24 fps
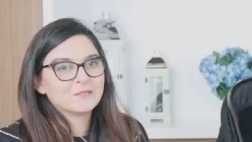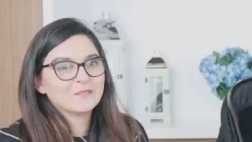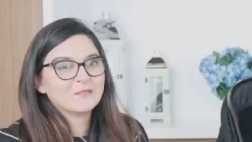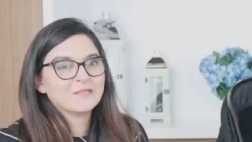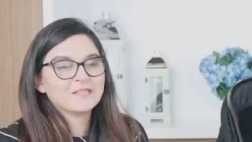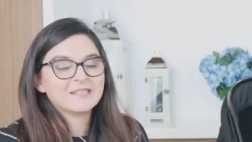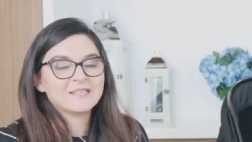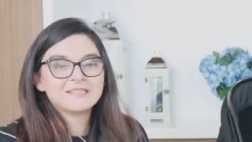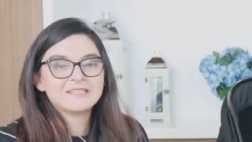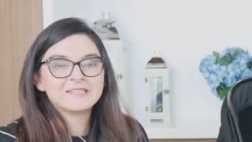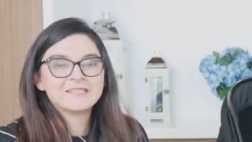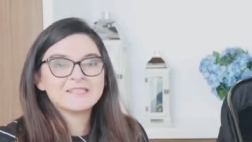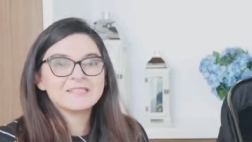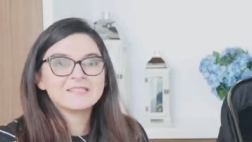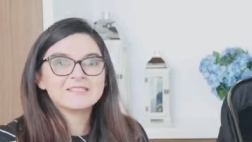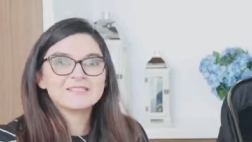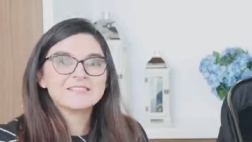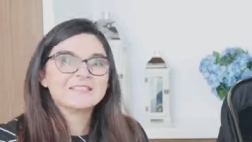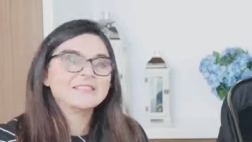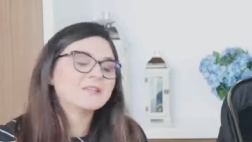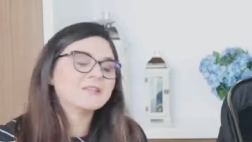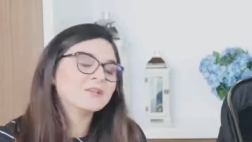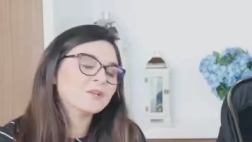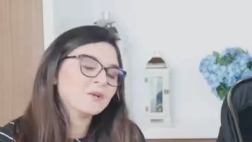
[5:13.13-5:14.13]
like there,
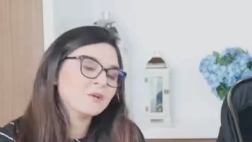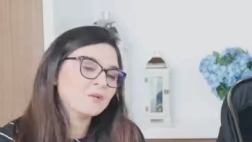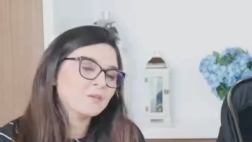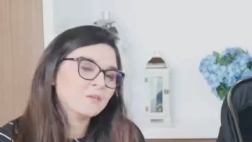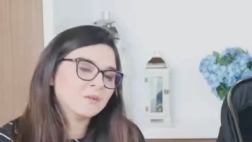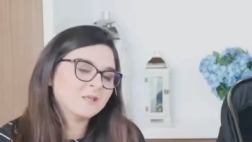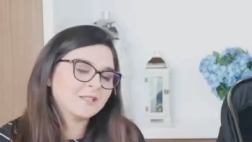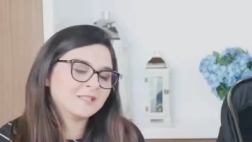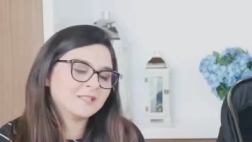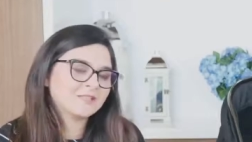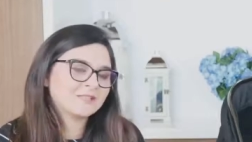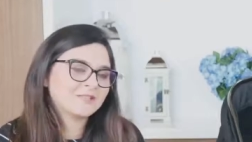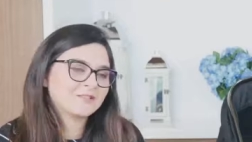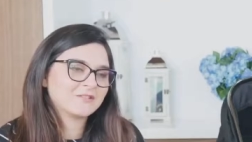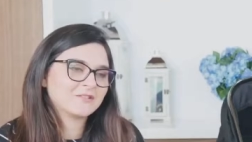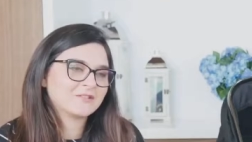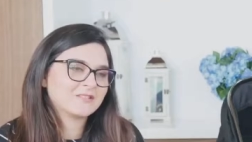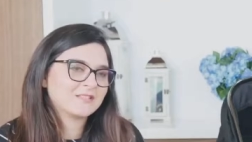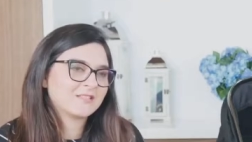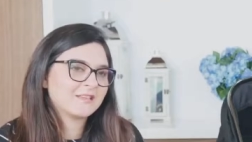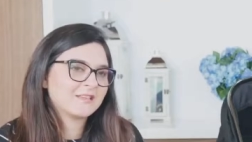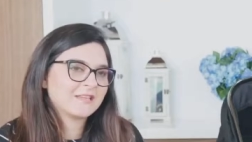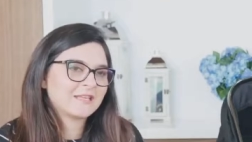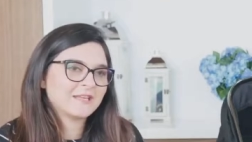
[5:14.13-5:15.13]
there are no words to
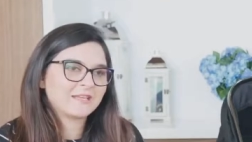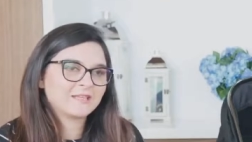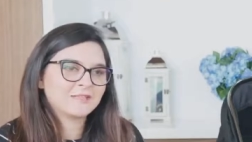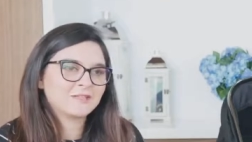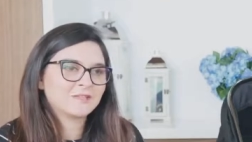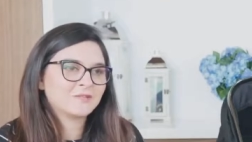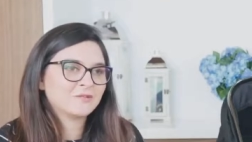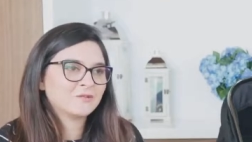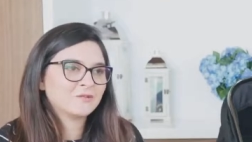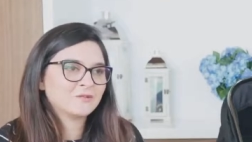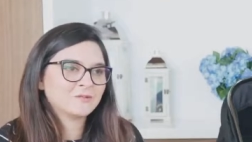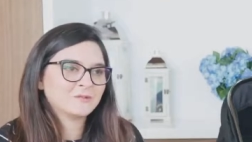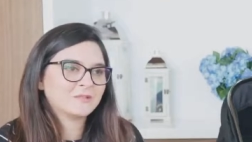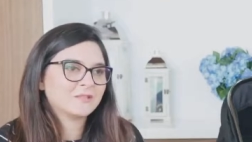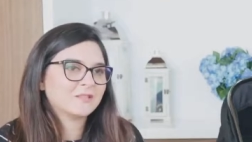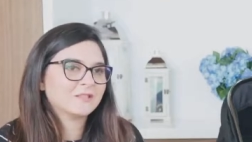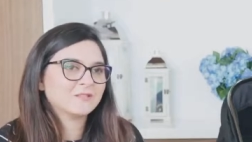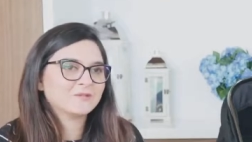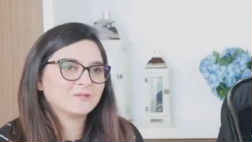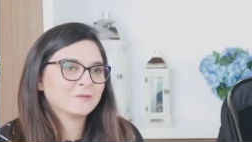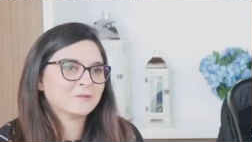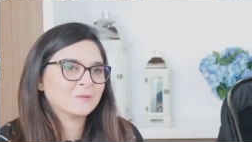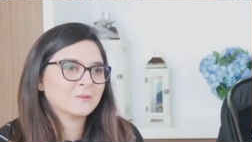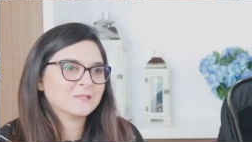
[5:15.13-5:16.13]
say thank you to
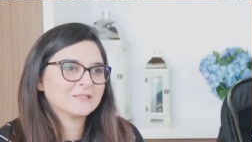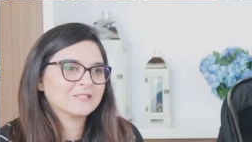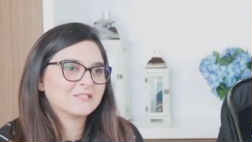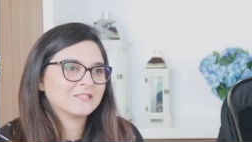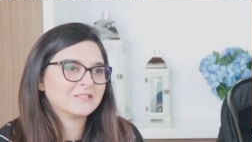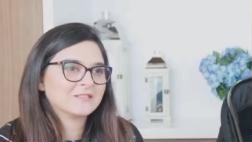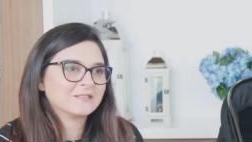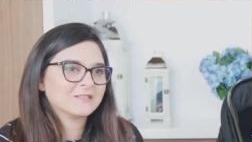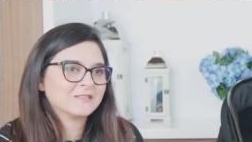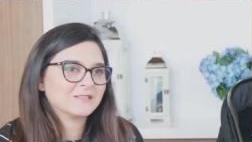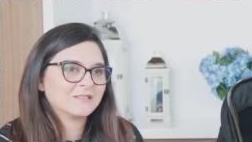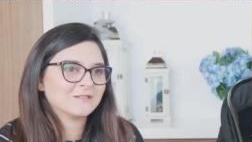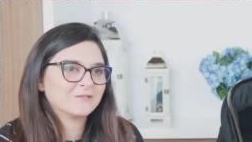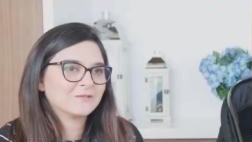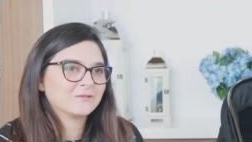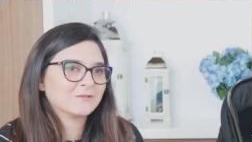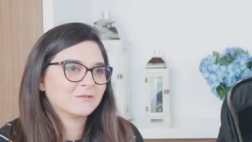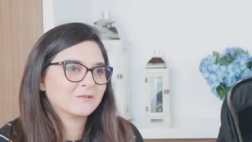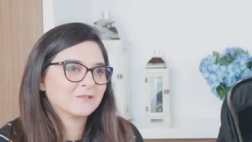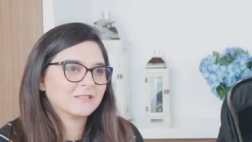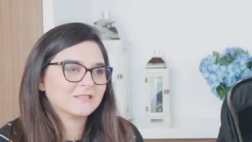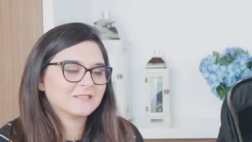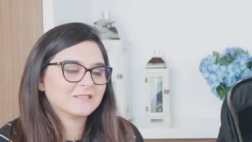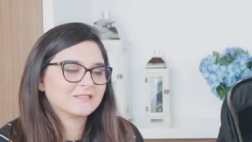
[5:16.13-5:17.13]
her for what she's done
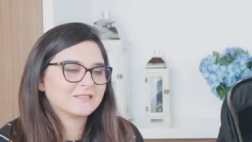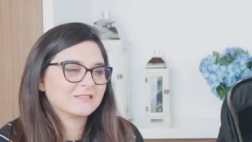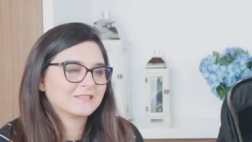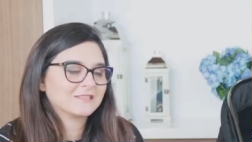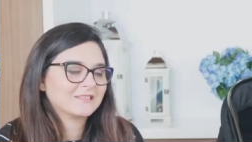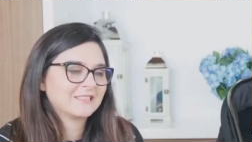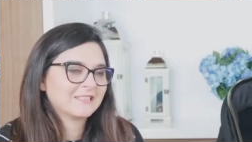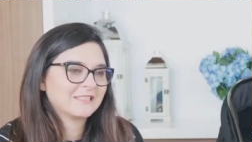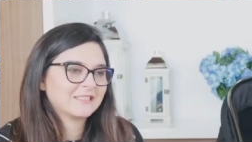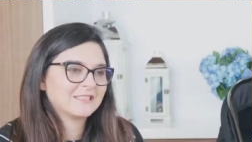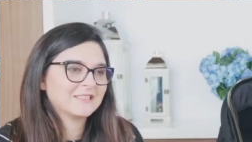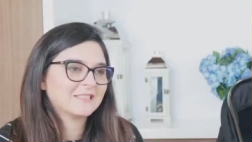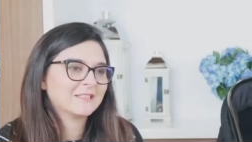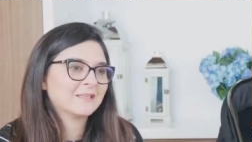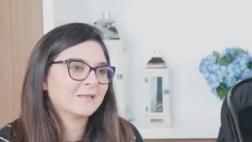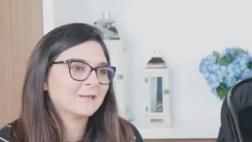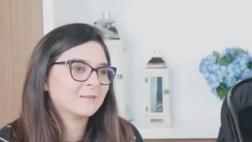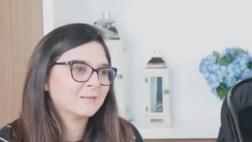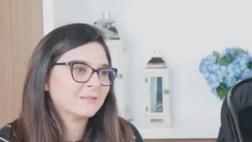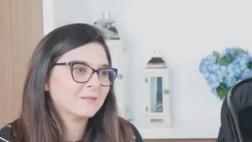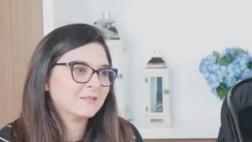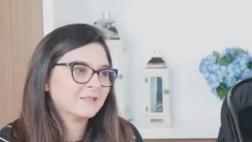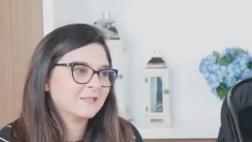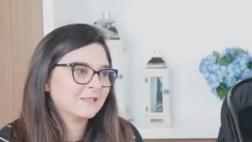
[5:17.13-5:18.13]
for us like
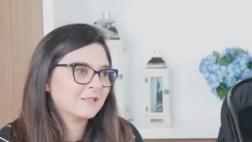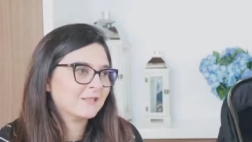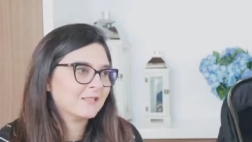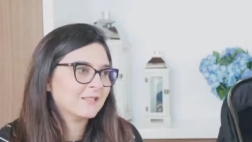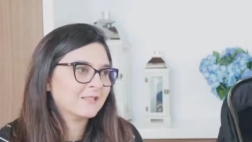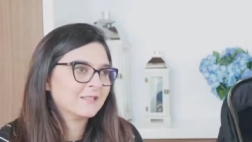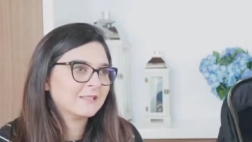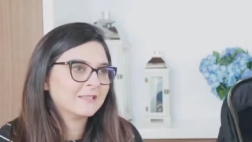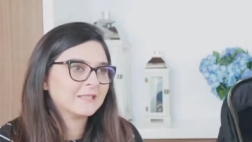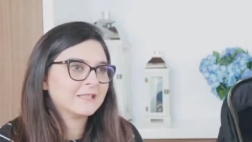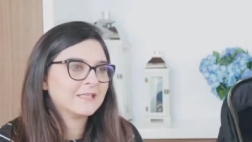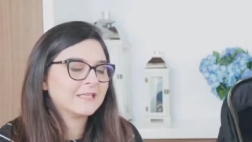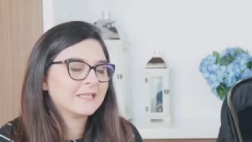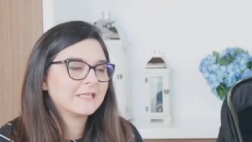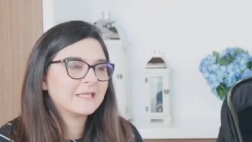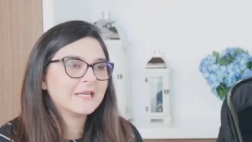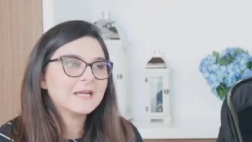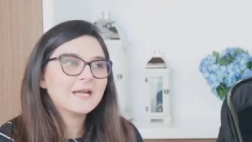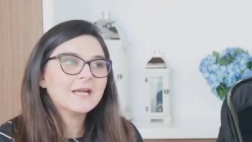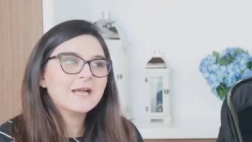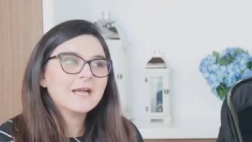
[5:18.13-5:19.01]
alhamdulillah and like